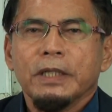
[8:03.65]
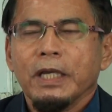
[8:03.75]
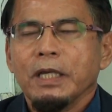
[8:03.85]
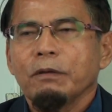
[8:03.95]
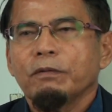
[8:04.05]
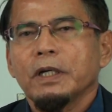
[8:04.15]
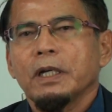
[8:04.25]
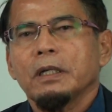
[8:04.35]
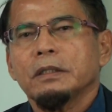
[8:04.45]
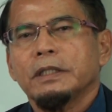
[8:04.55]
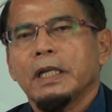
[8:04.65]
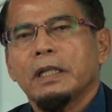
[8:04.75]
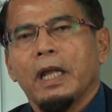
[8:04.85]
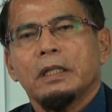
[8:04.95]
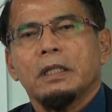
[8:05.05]
the evil
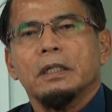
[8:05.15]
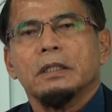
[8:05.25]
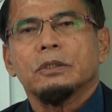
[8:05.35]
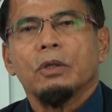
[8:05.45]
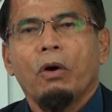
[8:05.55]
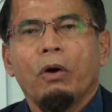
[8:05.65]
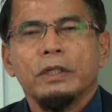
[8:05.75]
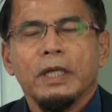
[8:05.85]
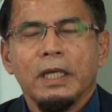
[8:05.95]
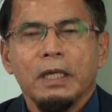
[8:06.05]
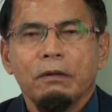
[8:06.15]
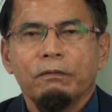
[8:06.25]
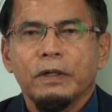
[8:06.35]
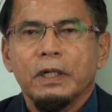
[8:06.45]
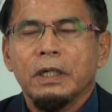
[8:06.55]
dictators or the
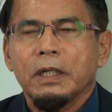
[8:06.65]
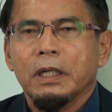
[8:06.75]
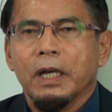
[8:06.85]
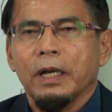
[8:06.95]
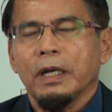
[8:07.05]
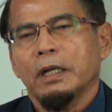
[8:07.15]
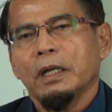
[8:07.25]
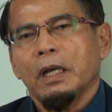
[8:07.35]
evil